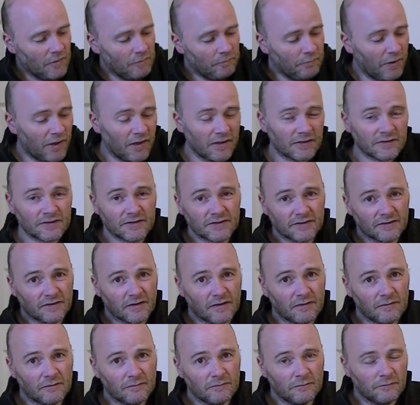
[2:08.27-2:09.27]
But
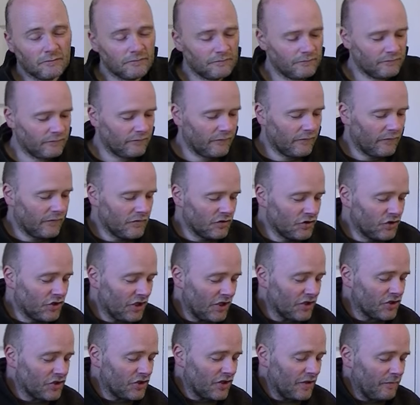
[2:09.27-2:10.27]

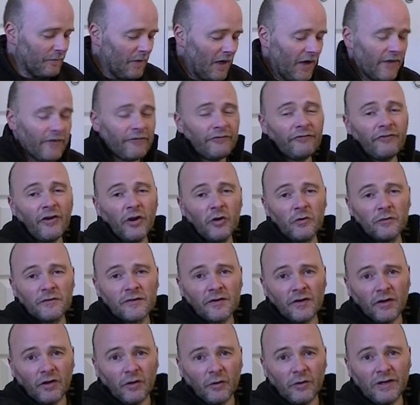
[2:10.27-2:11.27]
judging by the
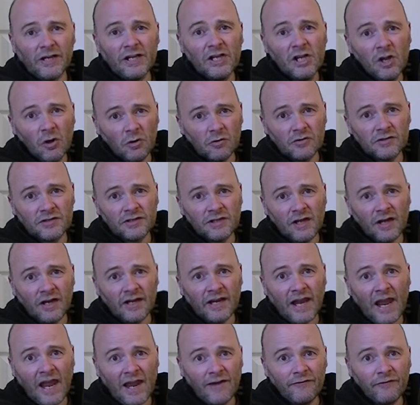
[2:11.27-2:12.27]
photo, it looked like
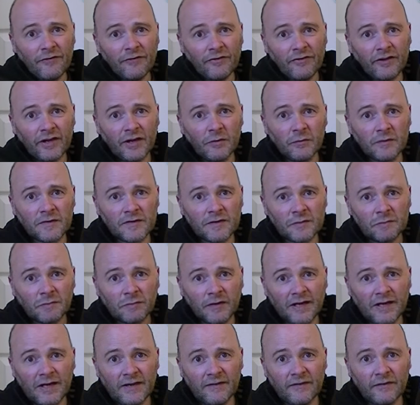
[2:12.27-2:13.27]
everything was
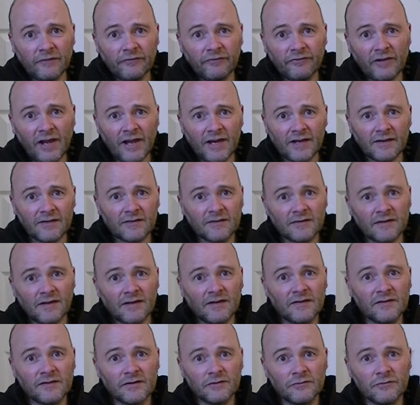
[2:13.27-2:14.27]
complete. The flex
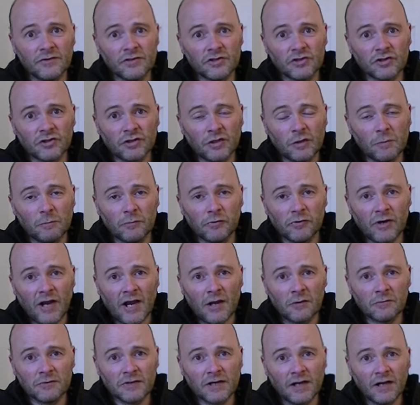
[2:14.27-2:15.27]
is the original
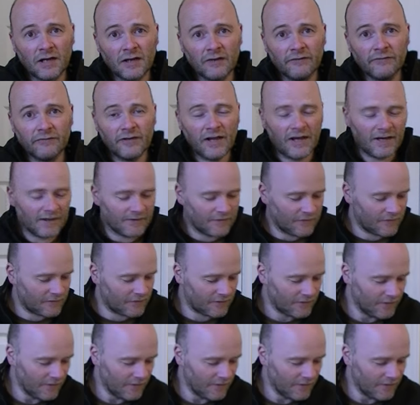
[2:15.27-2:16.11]
brown colour flex.